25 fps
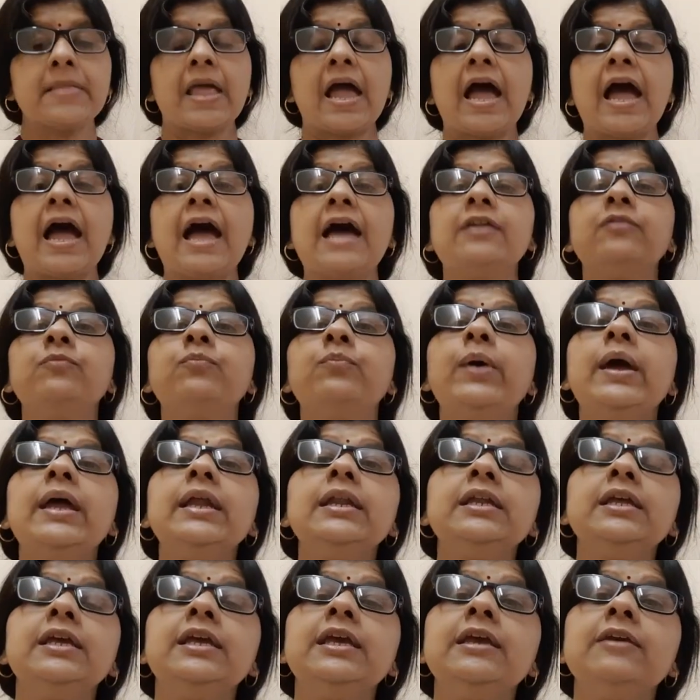And
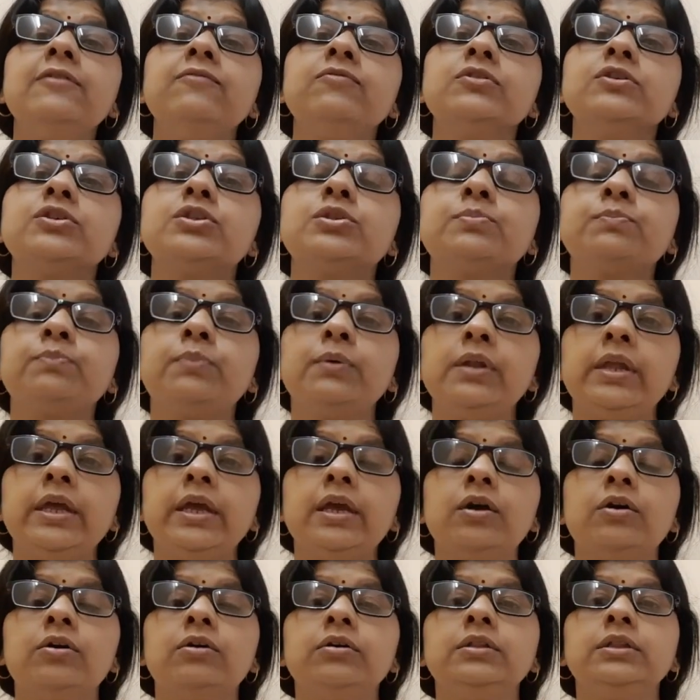when he was
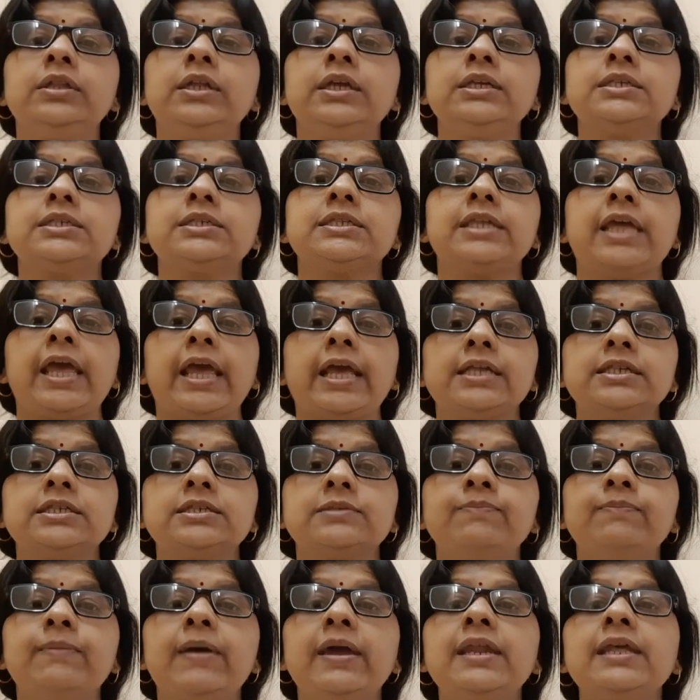pulling all these
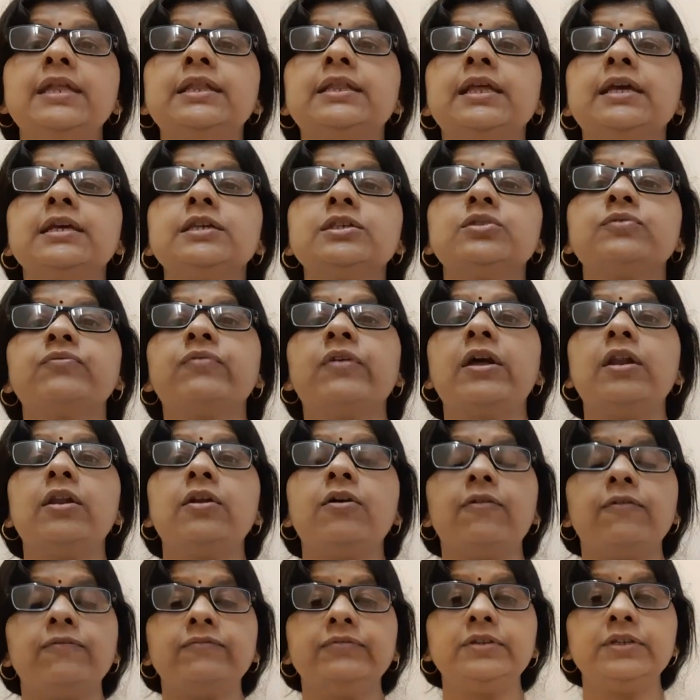things, many things fell
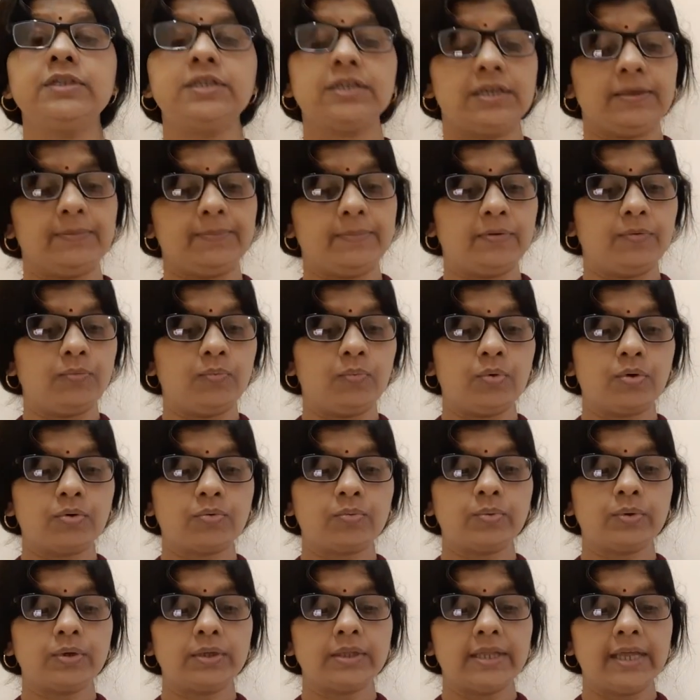off the table.
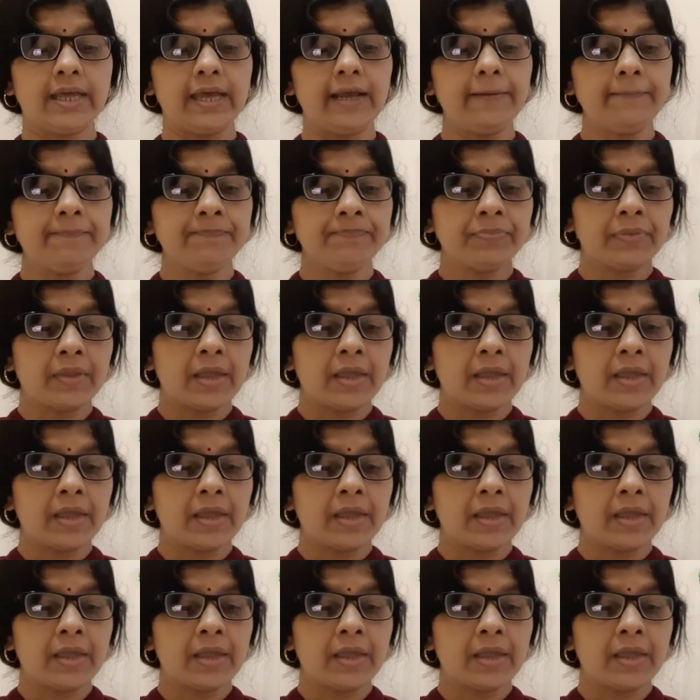What were they?